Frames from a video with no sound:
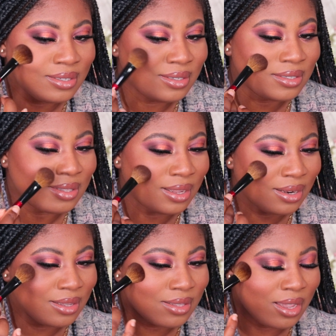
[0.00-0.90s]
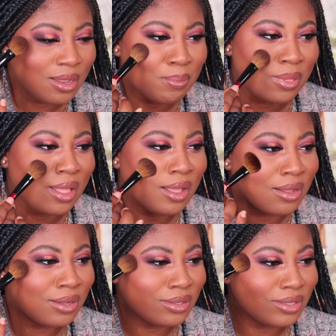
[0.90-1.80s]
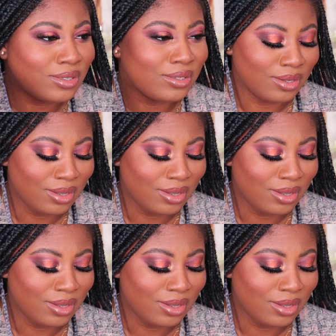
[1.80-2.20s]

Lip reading: use that as a blush.